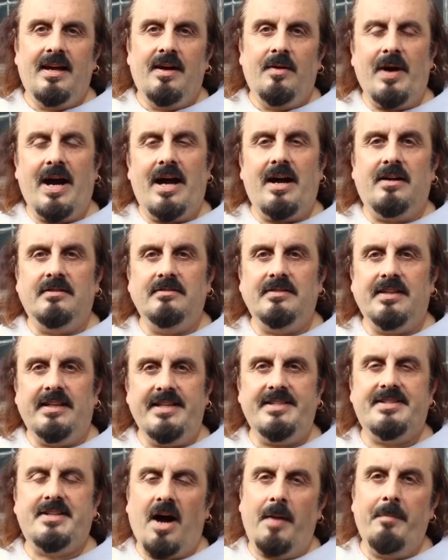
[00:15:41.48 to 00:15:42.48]
Well,
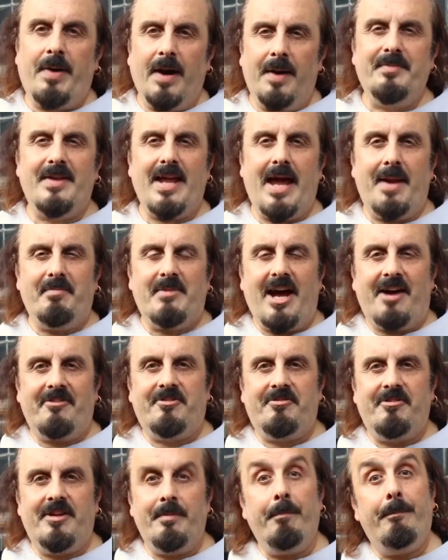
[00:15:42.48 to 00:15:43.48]
he's got a pub named
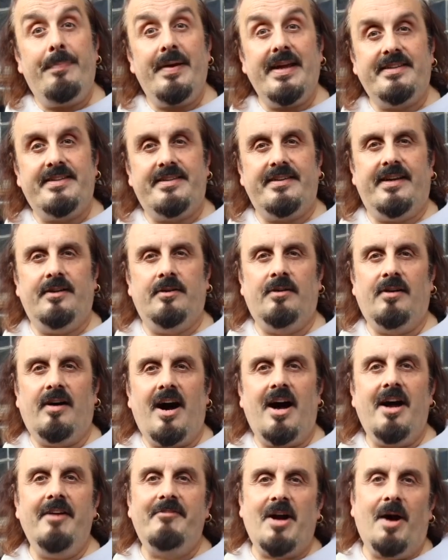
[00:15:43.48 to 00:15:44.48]
after him, big deal.
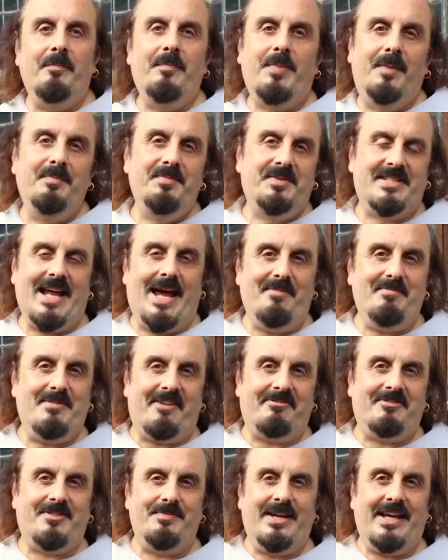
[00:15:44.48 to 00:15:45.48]
I've got pubs named
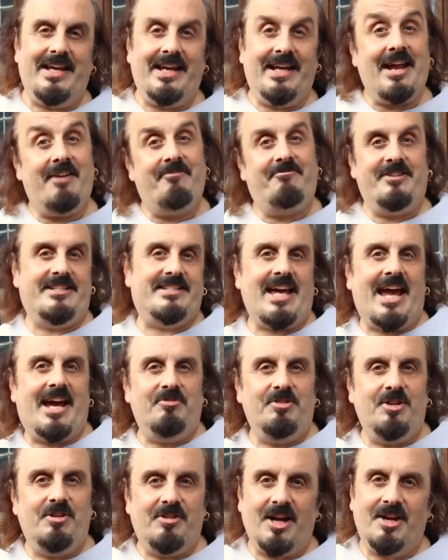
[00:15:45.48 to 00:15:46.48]
after me in every
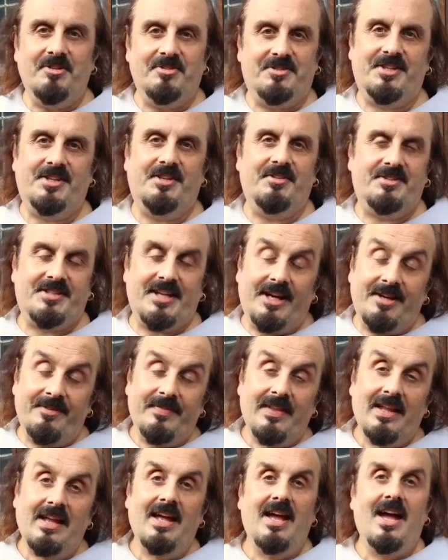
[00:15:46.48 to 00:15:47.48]
town you go to, so
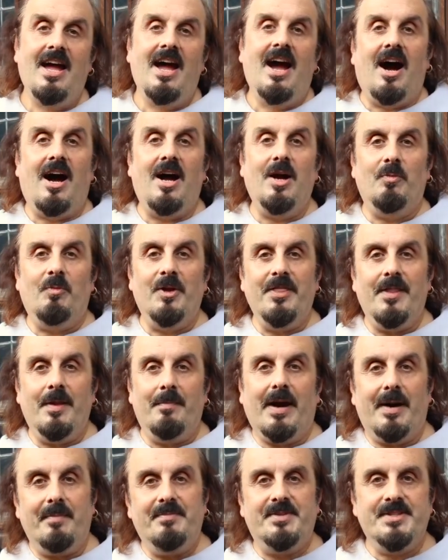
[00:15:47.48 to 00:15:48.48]
I won the
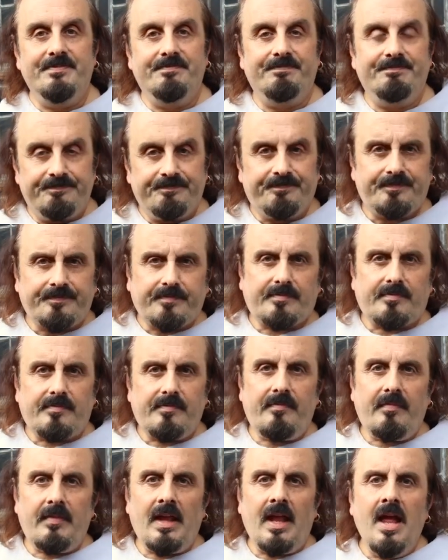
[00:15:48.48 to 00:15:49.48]
pubs.
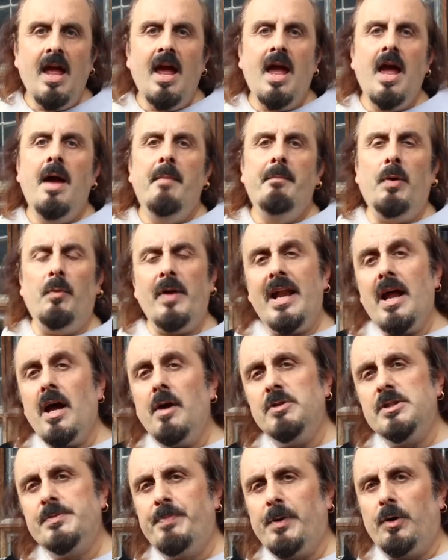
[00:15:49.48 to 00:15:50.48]
But when I
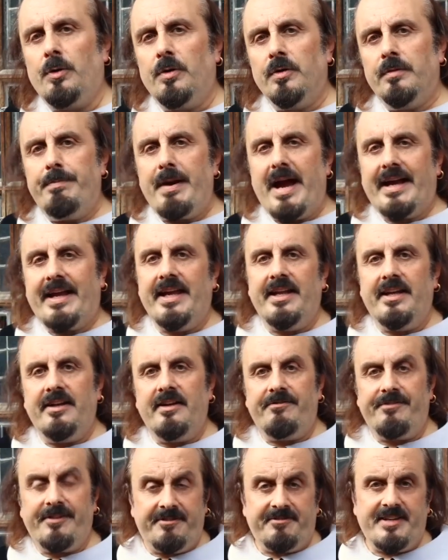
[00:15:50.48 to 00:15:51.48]
was born back
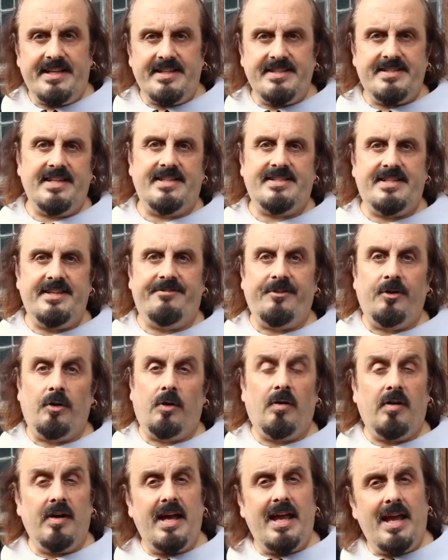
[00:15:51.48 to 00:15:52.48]
in
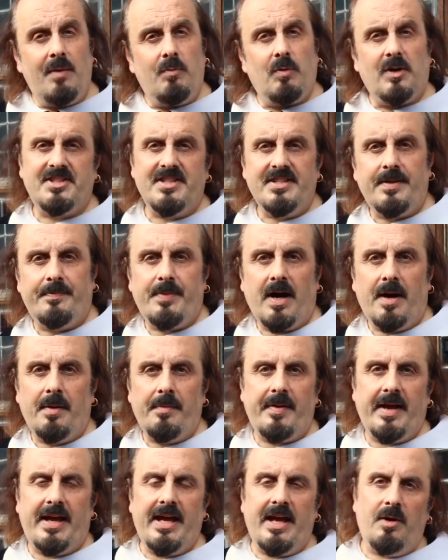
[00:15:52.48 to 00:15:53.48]
1564, it wasn't a
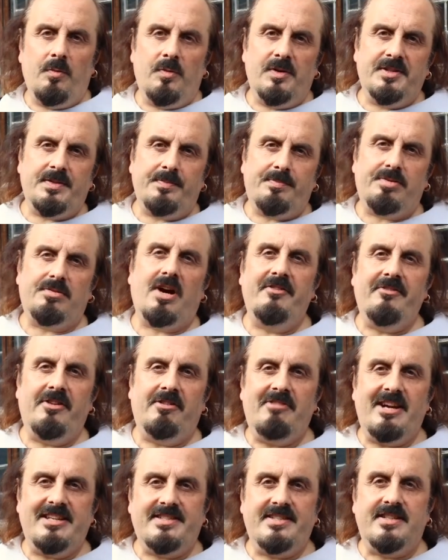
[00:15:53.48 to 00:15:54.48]
pub, it was a
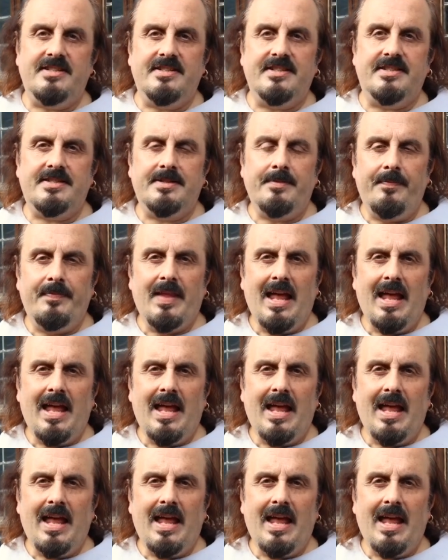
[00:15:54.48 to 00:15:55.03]
private residence.